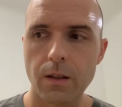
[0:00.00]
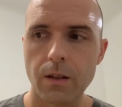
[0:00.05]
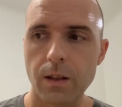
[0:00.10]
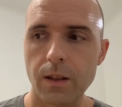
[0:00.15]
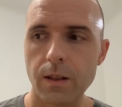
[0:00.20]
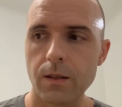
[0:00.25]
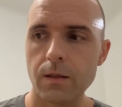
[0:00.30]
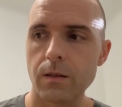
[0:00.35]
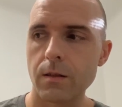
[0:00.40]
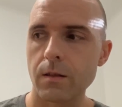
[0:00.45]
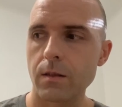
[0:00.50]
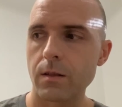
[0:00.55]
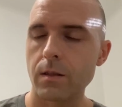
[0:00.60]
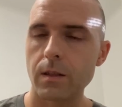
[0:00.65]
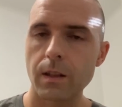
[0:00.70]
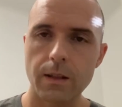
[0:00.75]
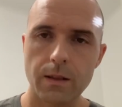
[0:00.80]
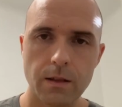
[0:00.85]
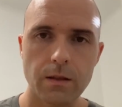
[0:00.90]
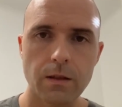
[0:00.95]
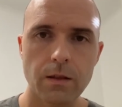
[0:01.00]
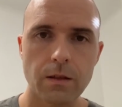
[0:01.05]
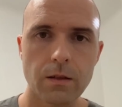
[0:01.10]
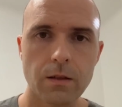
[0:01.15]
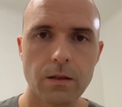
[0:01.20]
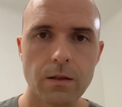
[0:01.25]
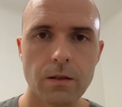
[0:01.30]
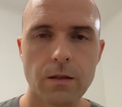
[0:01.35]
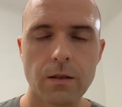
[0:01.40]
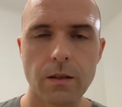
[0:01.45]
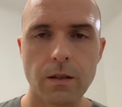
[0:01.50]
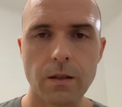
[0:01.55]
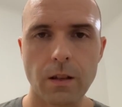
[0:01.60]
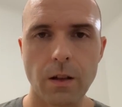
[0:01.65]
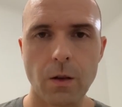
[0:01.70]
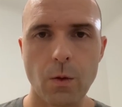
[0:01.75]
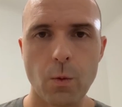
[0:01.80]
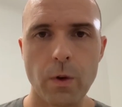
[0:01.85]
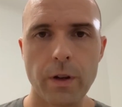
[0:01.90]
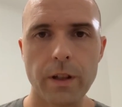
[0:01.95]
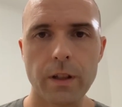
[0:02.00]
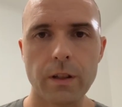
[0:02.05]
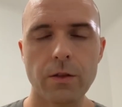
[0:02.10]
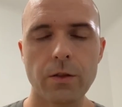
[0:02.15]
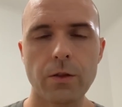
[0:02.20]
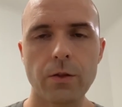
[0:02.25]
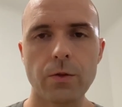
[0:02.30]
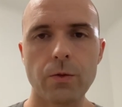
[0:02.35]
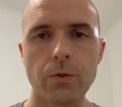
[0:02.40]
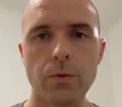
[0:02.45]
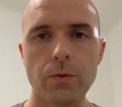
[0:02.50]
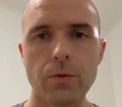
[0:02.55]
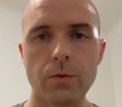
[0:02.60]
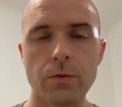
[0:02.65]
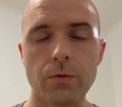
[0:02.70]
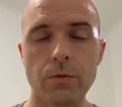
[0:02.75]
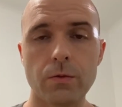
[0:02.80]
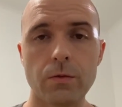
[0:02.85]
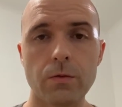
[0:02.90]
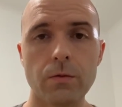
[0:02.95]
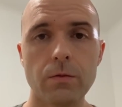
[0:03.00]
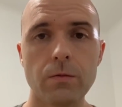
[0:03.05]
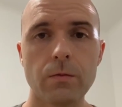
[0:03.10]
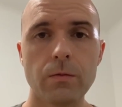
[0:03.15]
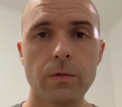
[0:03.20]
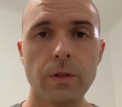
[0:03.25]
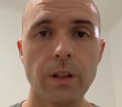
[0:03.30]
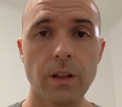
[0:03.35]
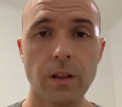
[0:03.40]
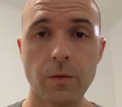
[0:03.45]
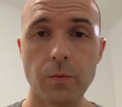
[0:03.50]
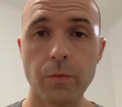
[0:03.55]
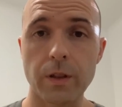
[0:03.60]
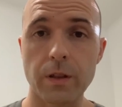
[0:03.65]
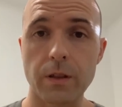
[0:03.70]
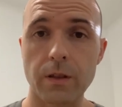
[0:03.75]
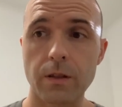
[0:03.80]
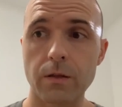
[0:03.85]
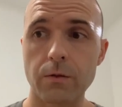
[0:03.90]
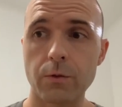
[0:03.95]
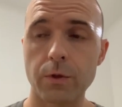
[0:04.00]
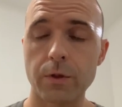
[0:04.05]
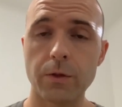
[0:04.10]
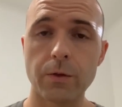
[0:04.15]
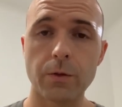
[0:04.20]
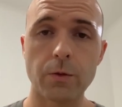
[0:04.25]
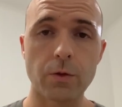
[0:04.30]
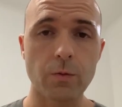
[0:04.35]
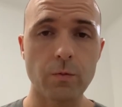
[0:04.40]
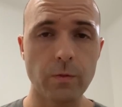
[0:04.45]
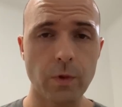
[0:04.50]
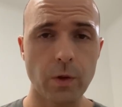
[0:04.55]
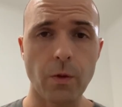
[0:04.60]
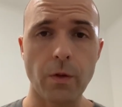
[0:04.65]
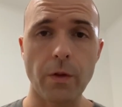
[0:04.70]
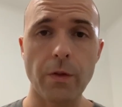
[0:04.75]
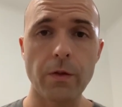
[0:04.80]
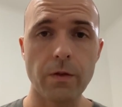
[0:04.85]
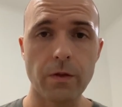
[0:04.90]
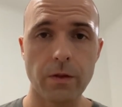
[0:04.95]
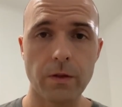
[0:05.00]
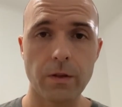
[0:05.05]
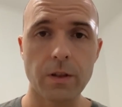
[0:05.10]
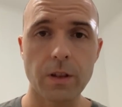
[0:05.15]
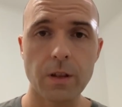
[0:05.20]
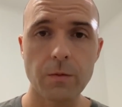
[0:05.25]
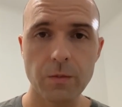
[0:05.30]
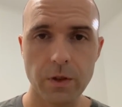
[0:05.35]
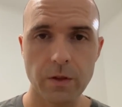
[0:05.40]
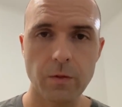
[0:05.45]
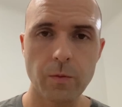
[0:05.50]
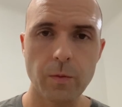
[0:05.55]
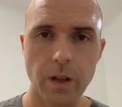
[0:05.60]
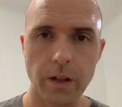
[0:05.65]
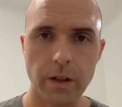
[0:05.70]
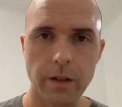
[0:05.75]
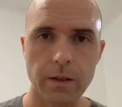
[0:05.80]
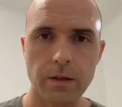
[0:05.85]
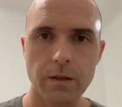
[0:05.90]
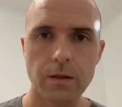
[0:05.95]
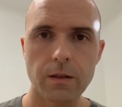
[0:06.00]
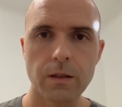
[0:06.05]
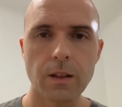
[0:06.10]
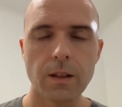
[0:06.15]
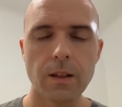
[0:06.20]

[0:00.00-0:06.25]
And testing is a way to help us reduce both the number of bugs